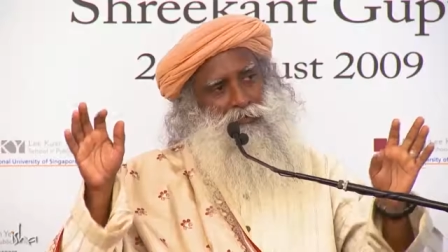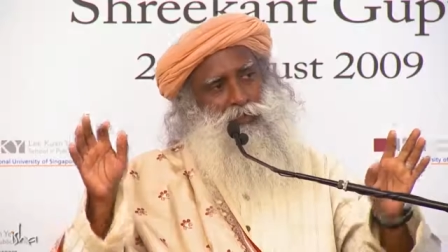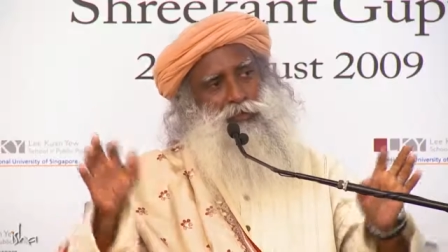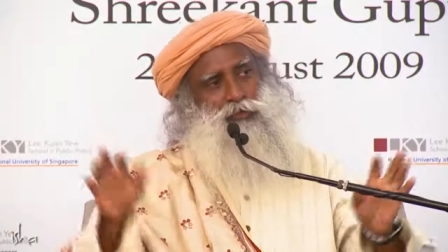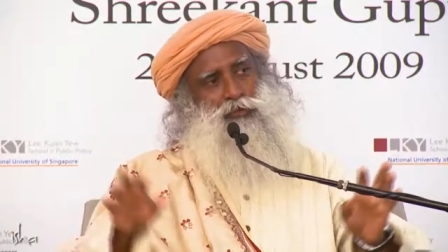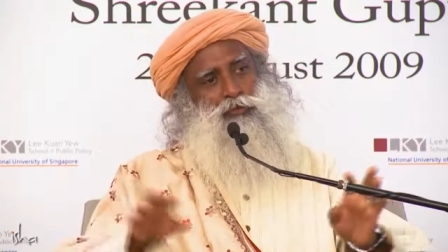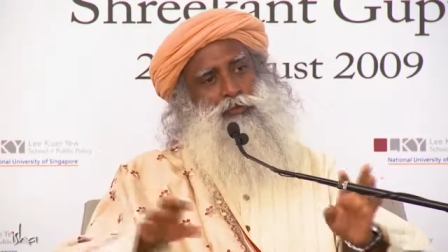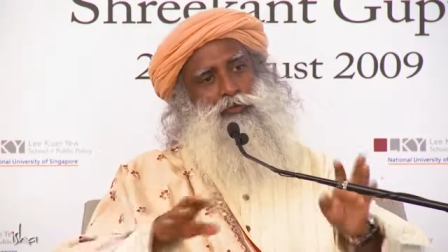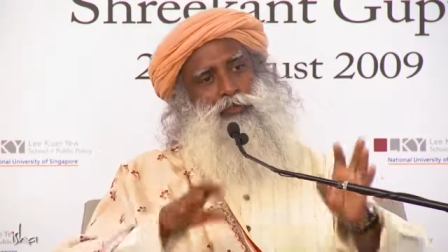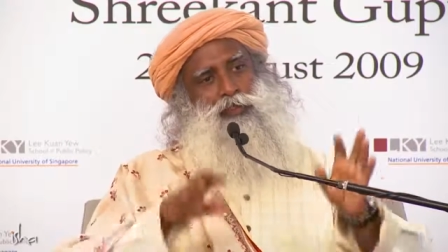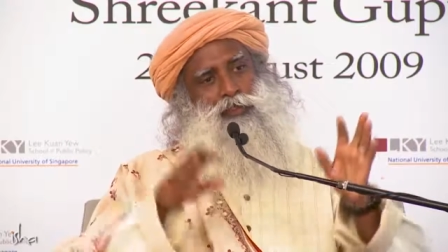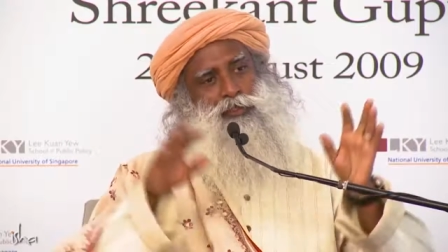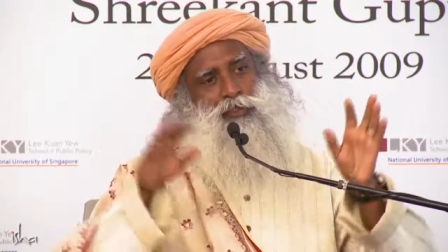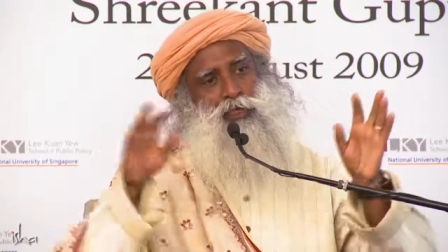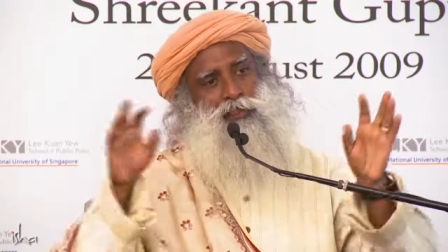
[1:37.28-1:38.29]
When you do
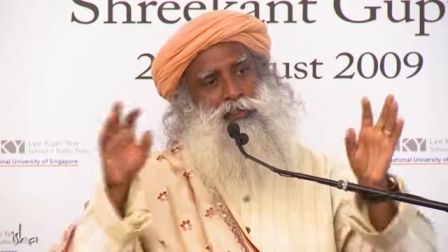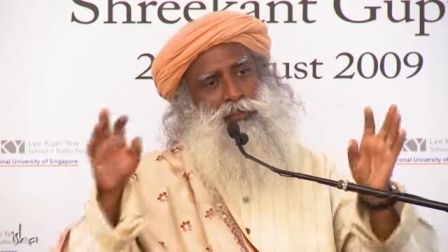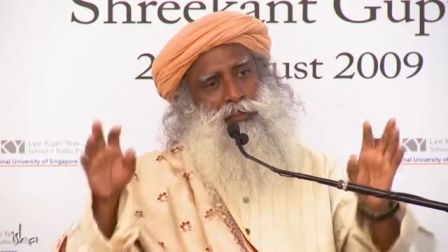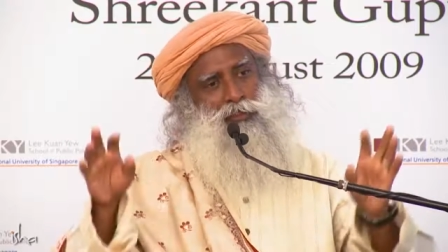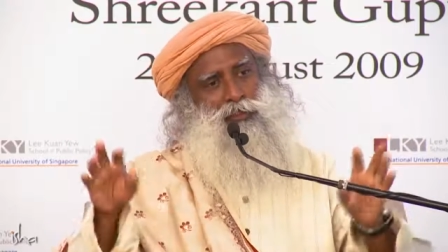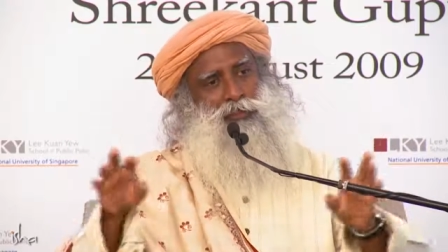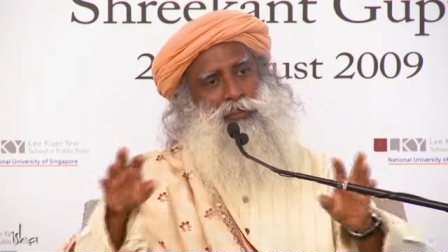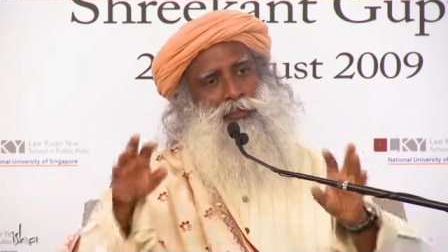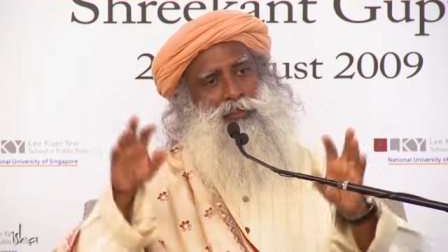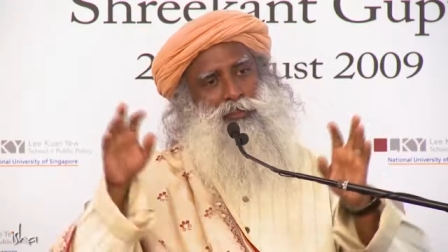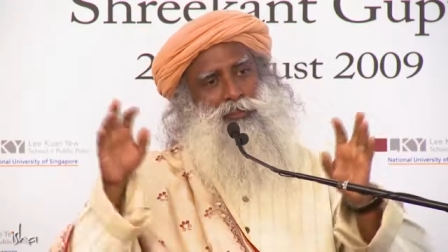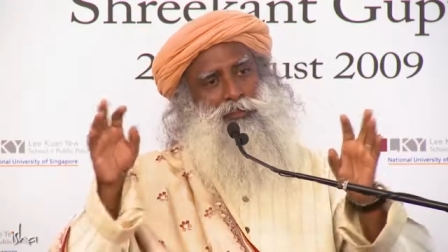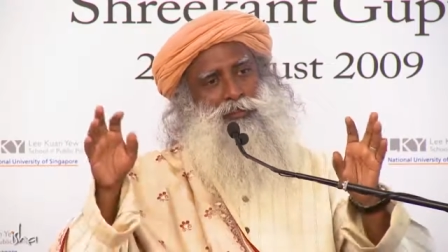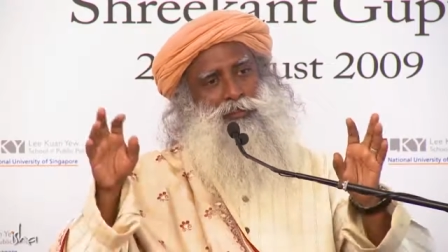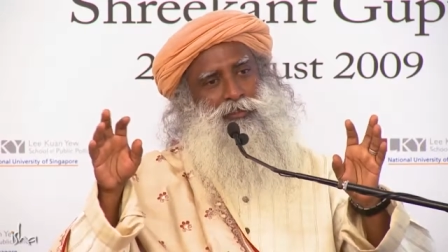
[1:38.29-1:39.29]
things
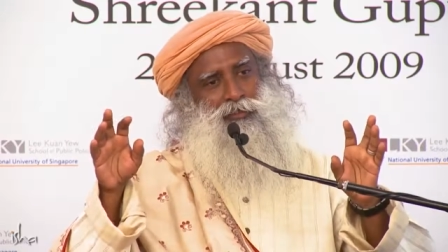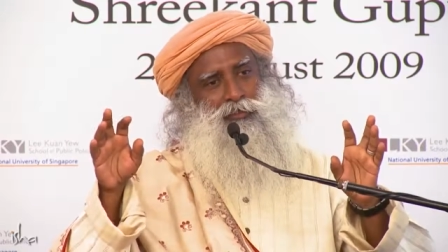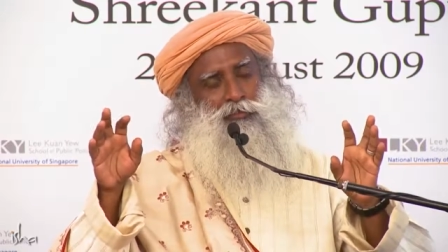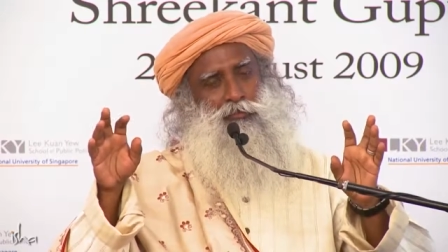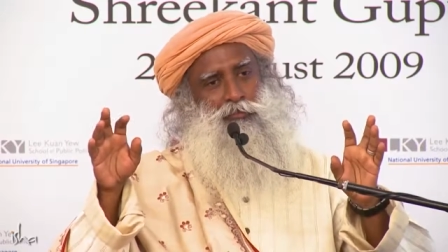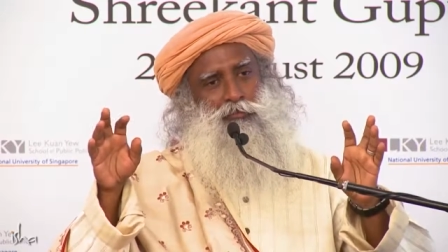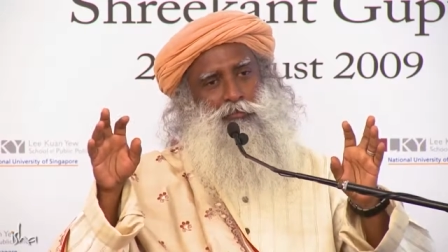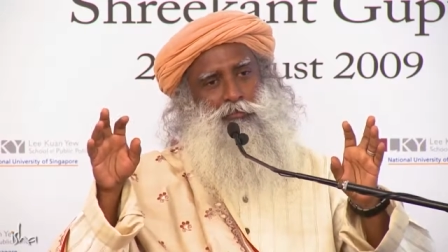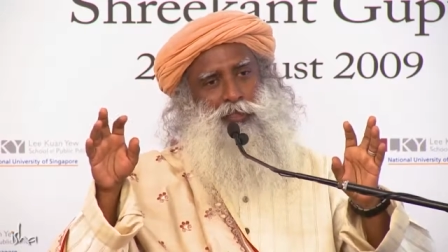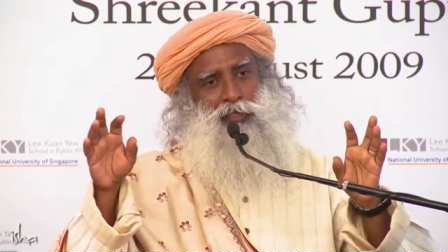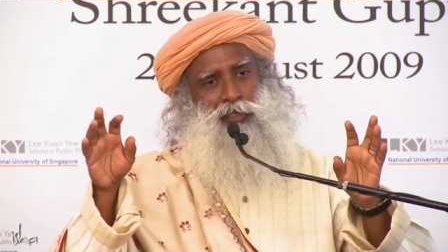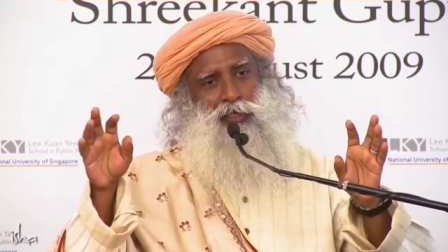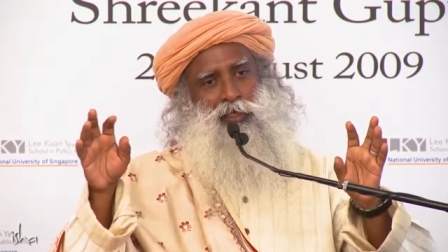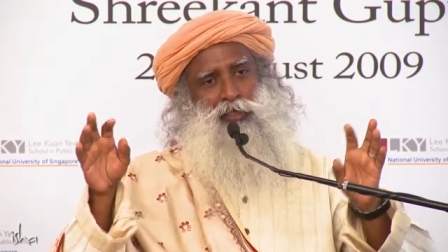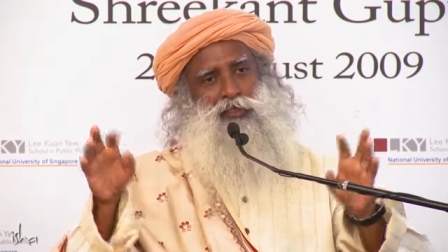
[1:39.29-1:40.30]
accidentally,
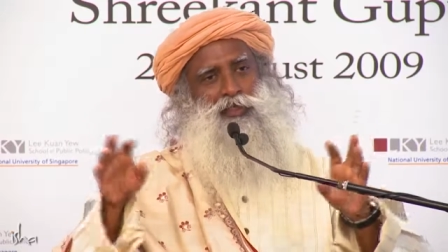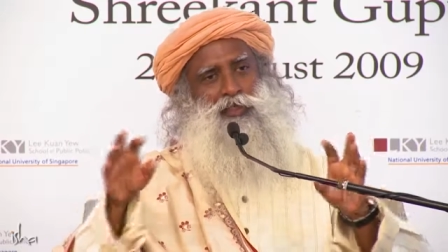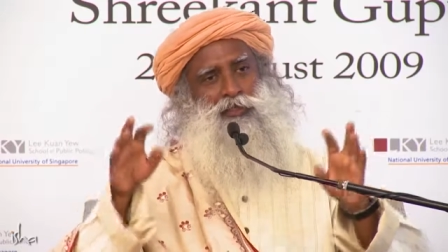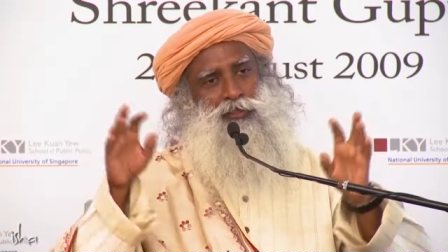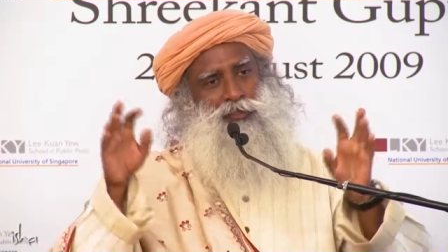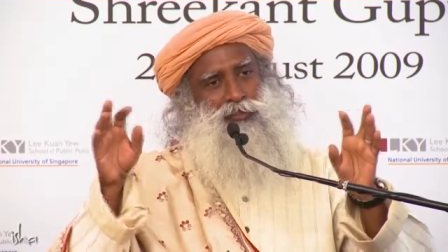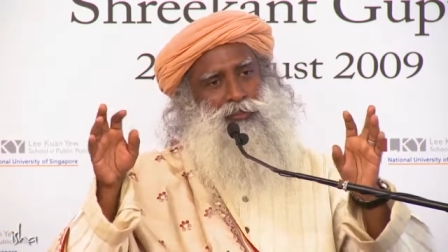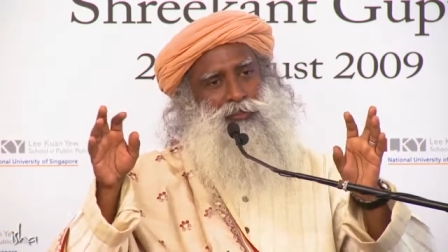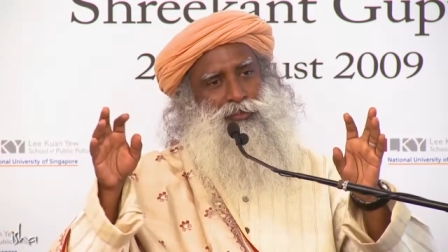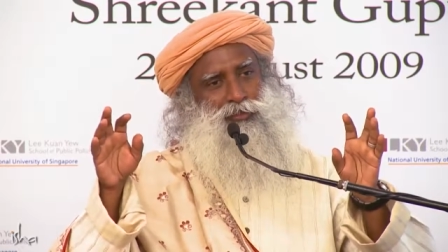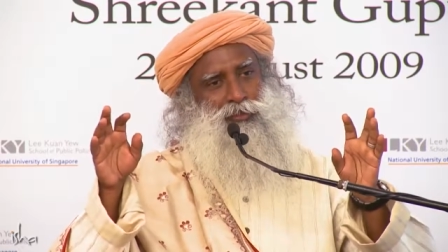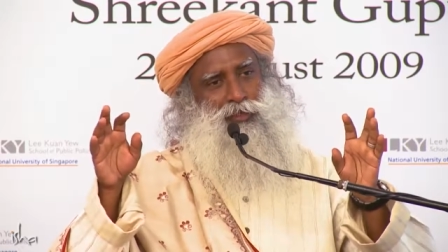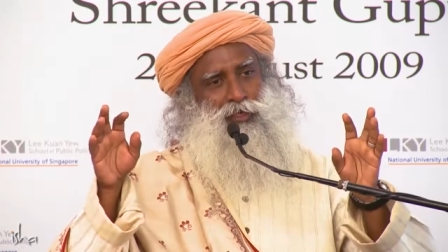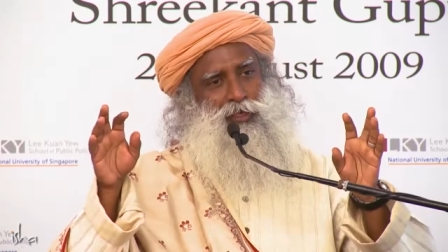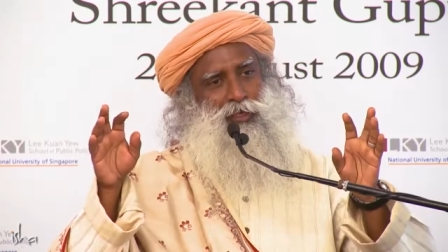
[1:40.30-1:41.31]
being
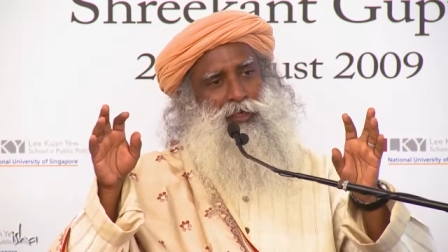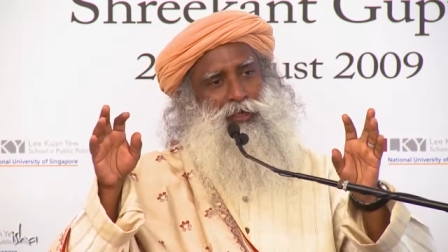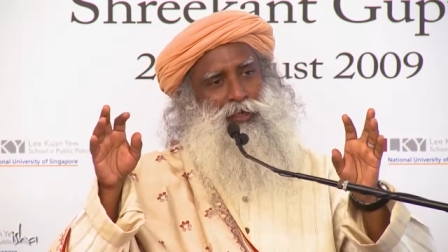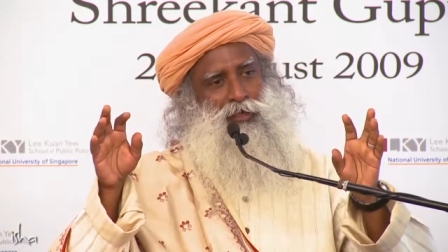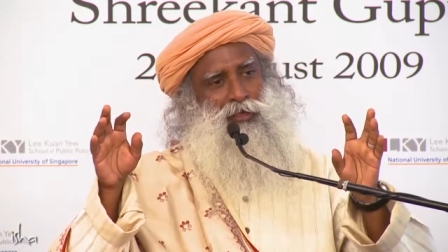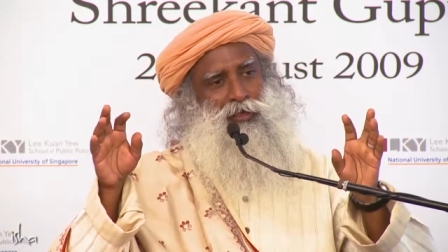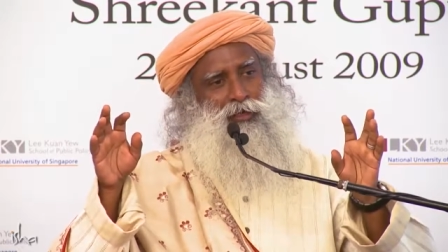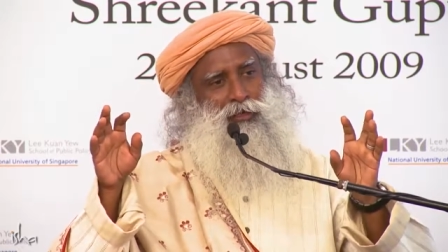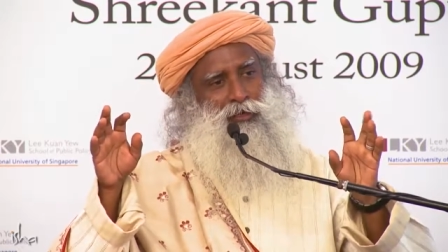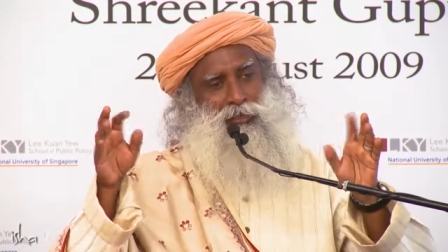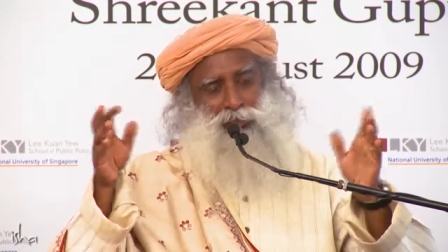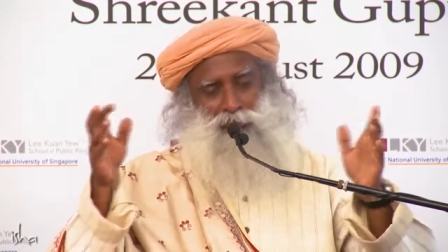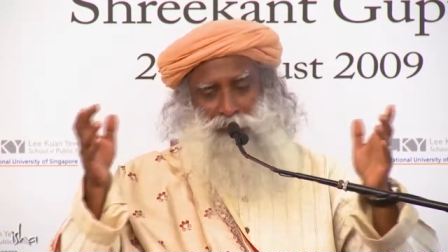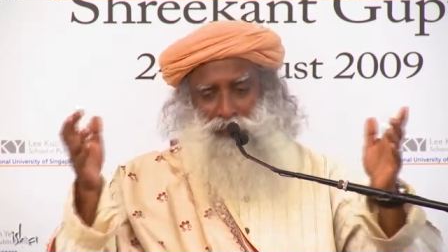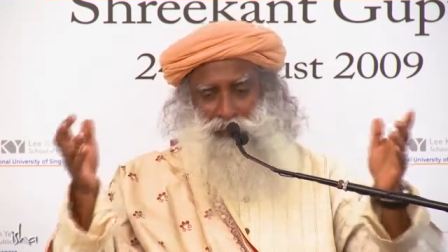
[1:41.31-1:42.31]
anxious uh,
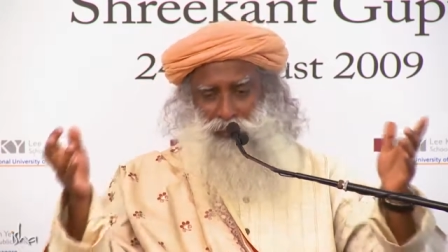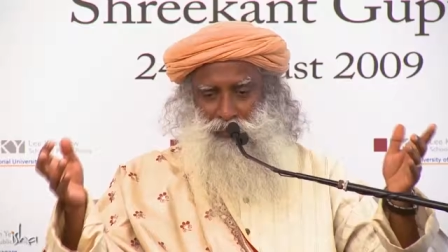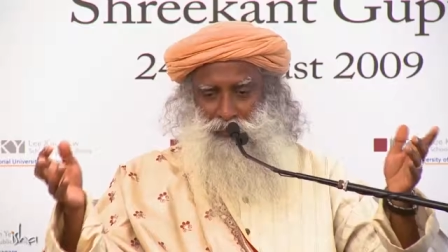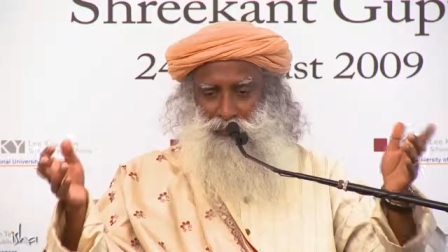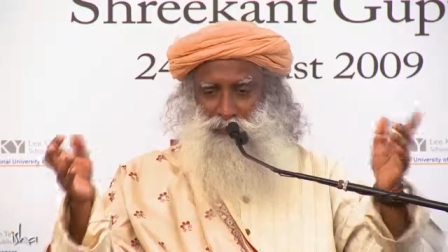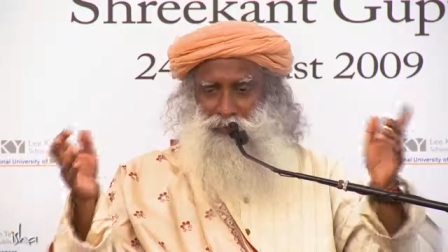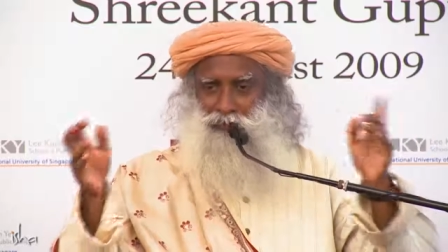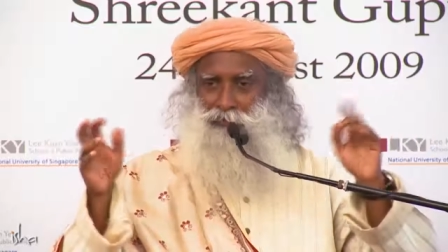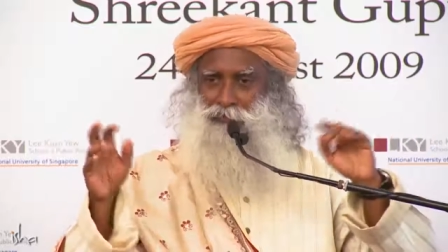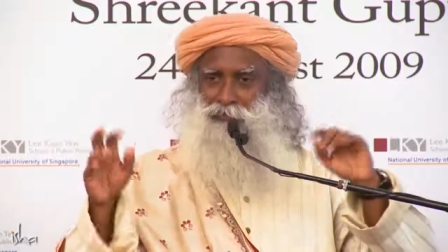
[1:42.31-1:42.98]
is very natural.